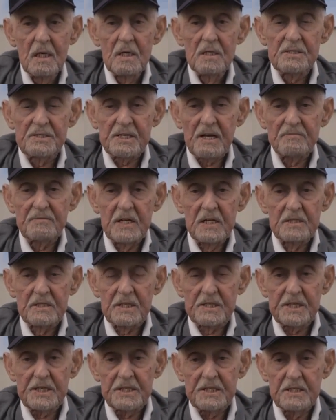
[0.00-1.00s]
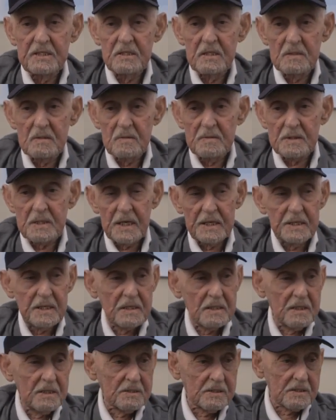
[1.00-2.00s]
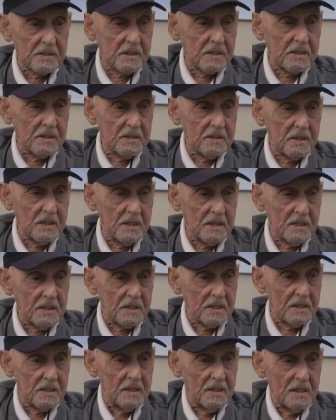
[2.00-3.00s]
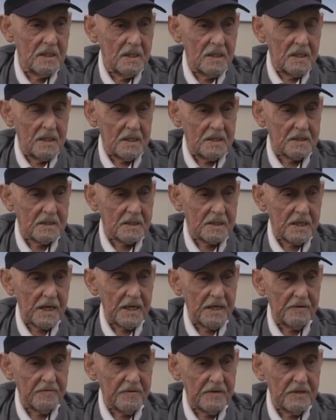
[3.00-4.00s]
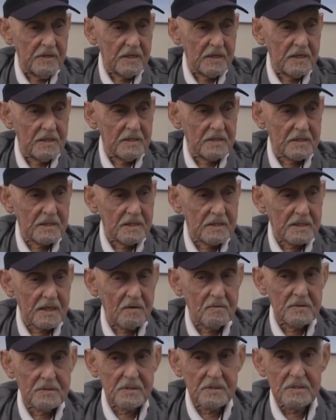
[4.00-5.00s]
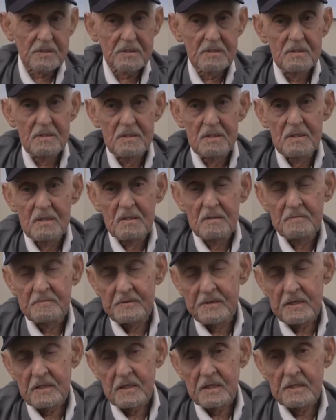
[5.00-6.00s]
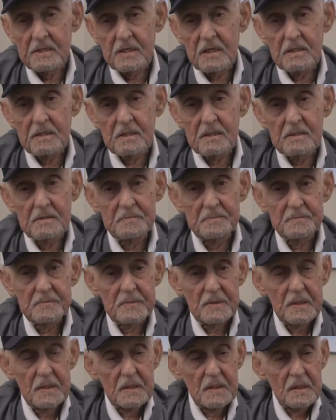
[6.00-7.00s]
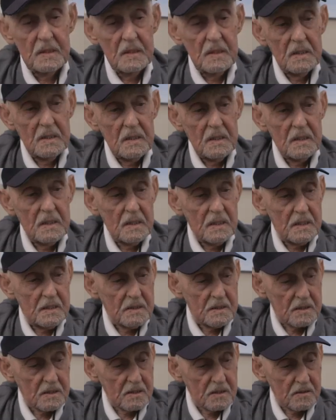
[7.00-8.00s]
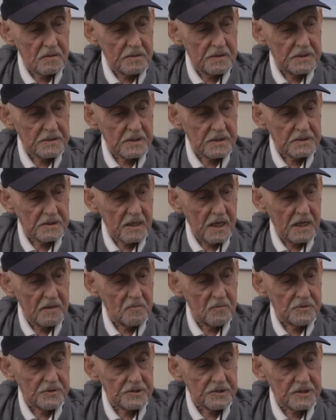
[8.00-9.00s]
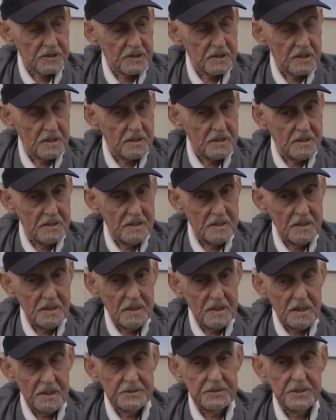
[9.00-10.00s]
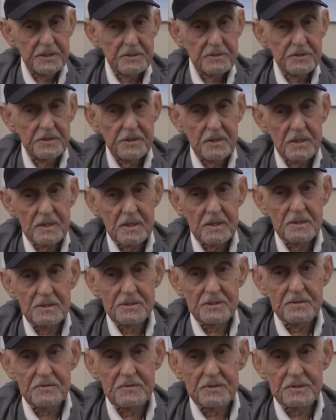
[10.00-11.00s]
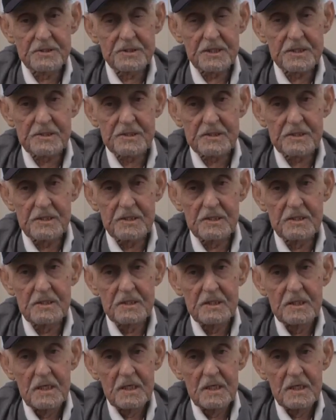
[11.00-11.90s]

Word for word: 17 when I enlisted in the, uh, in the Navy, and I okay. think that was fairly young. Uh, and Gloria at the time was uh, a year younger. She was 16.